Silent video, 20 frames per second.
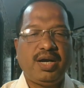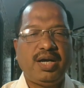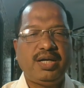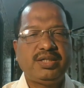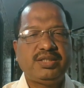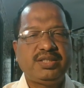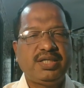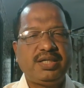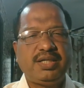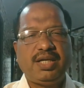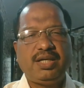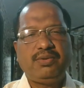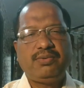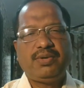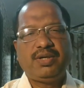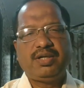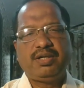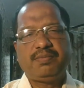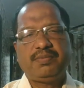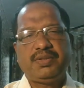And generally
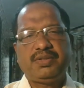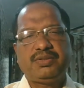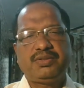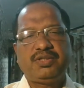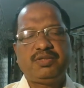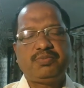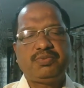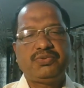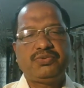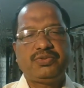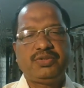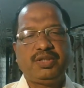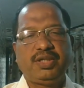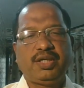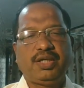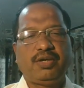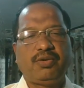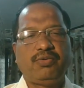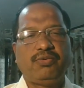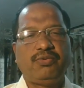what happens, if you
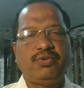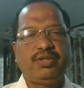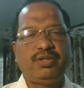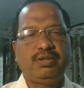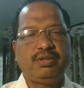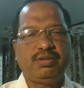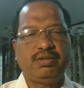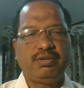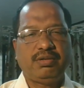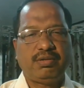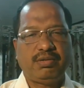see when the